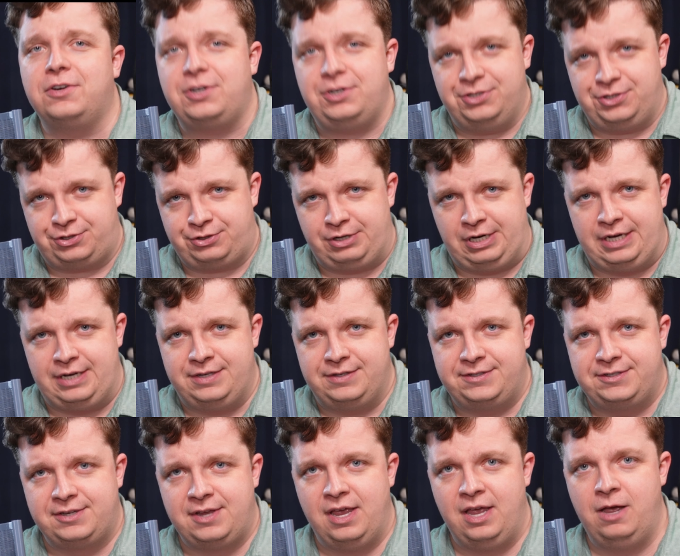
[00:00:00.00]

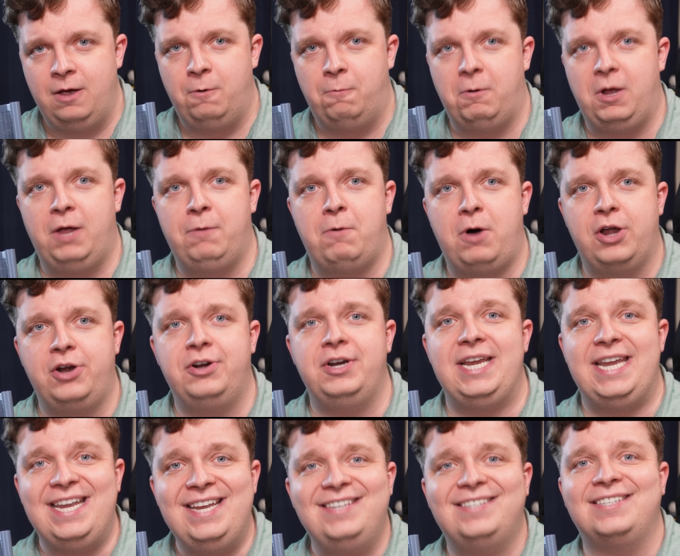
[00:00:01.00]
constraints. While water
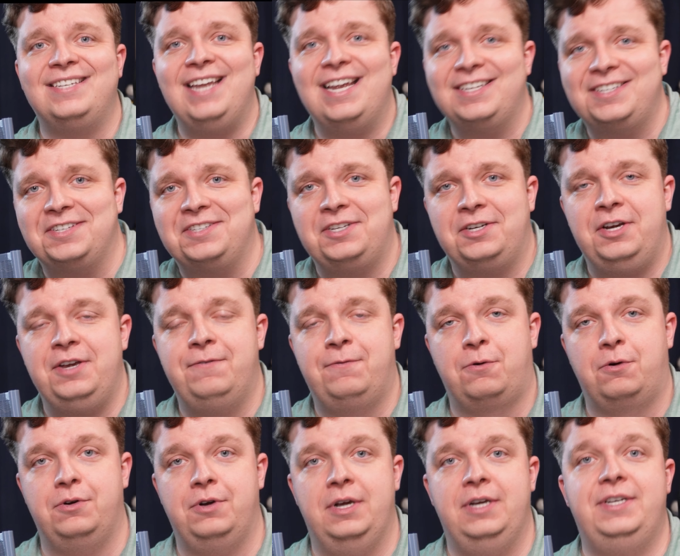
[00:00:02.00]
is necessary
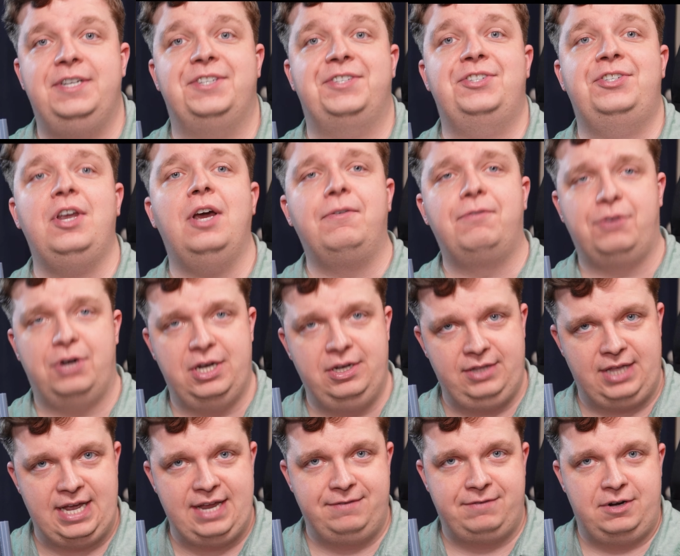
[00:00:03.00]
for discovering
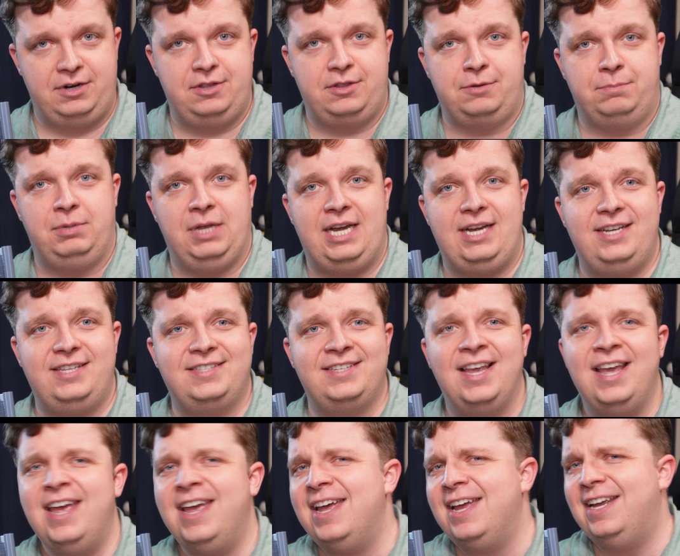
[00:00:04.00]
life on other planets,
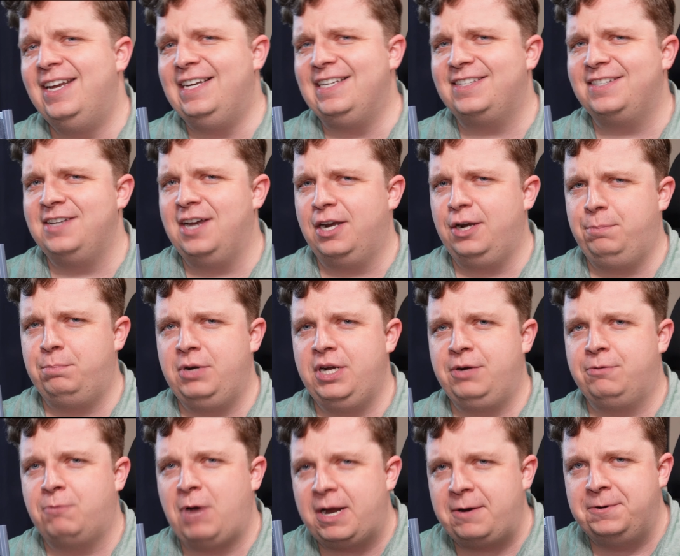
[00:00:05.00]
it's not a
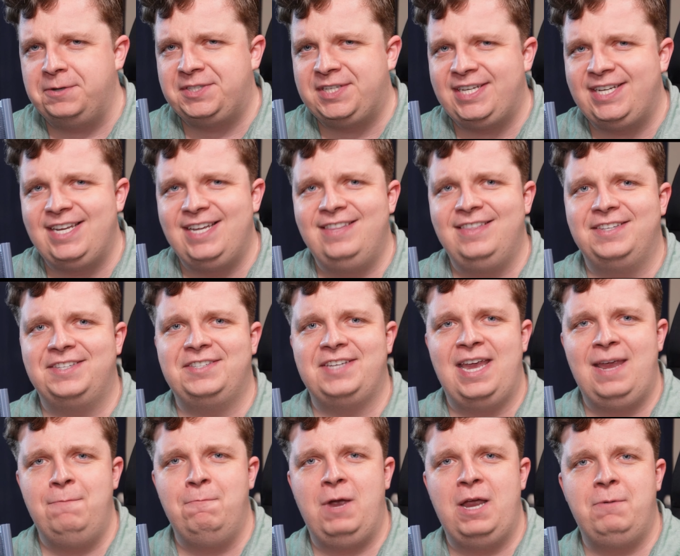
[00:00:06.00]
prerequisite in the
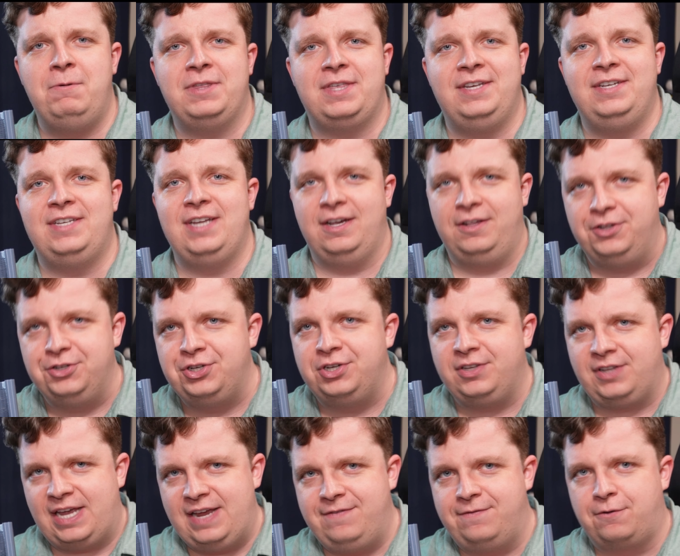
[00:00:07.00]
same way with
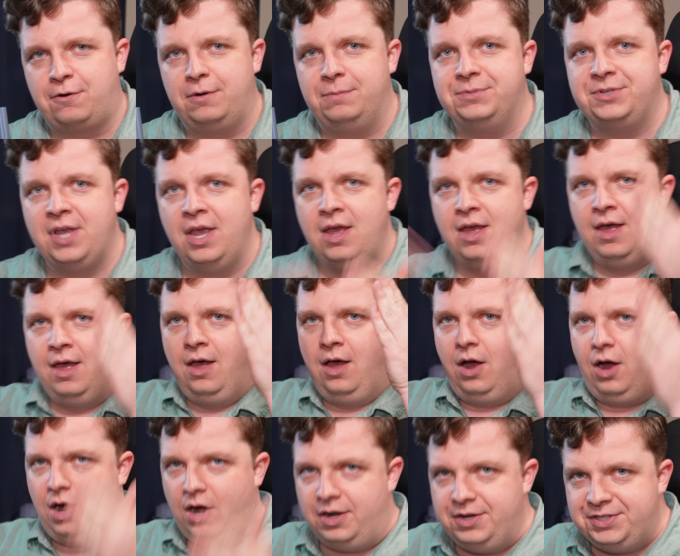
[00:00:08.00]
intelligent life forms
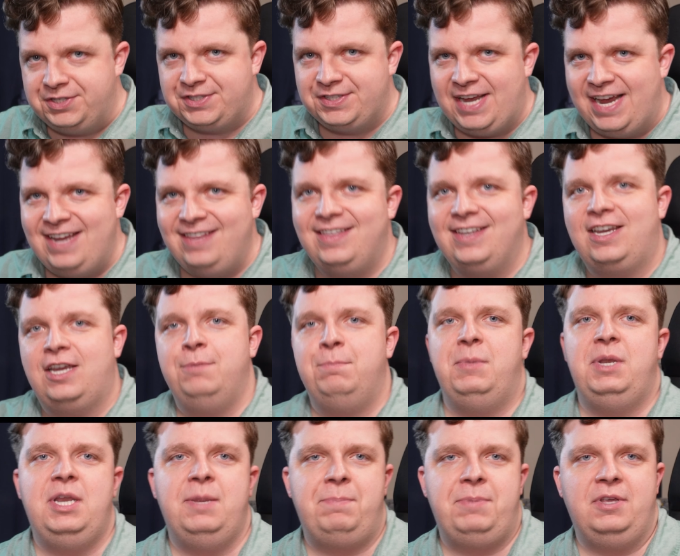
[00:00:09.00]
on site that can
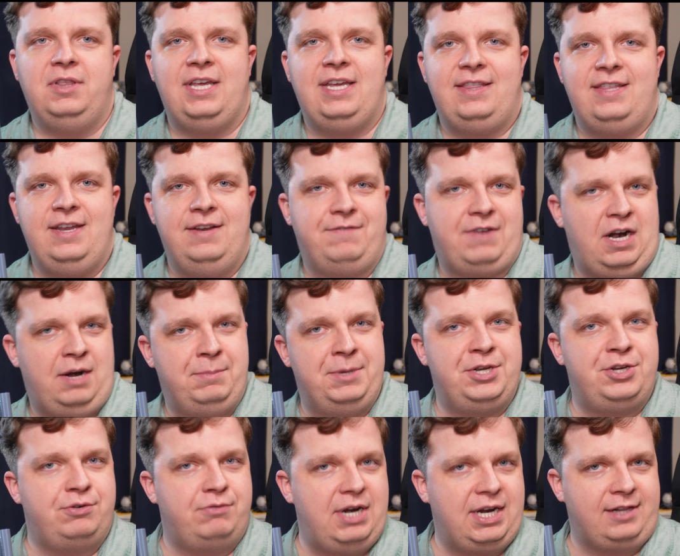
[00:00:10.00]
manipulate the
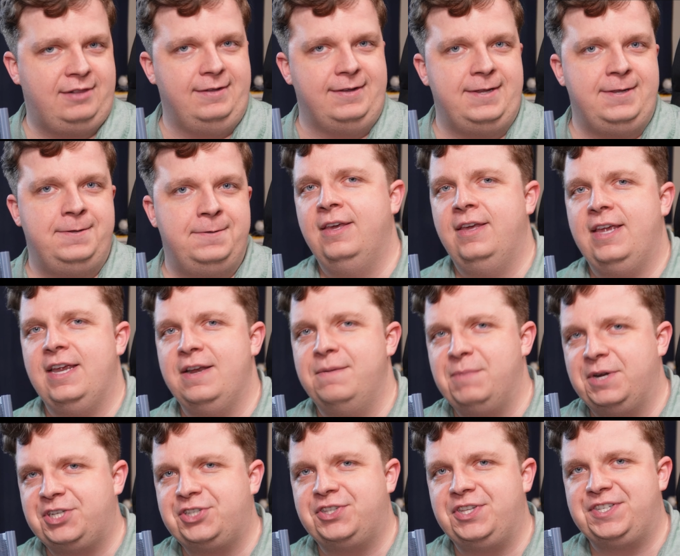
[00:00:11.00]
environment directly. In
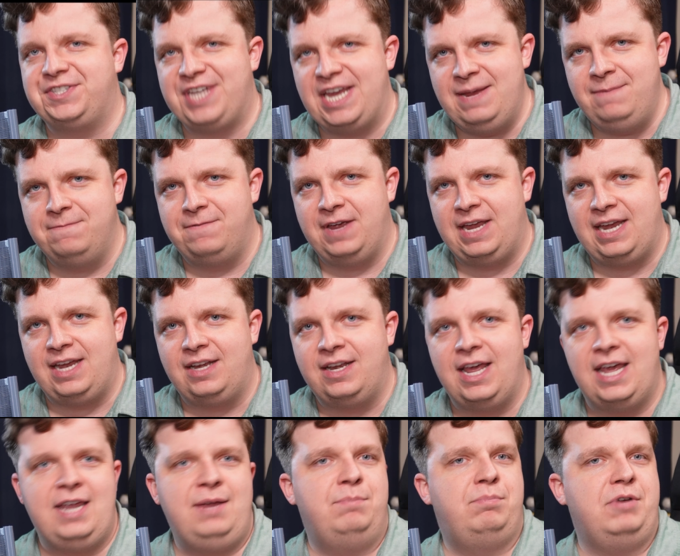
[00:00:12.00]
much the same vein,
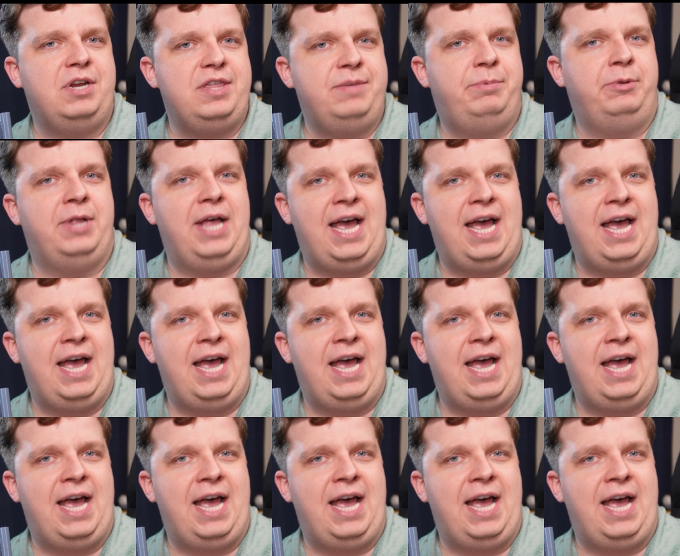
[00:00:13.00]
a breathable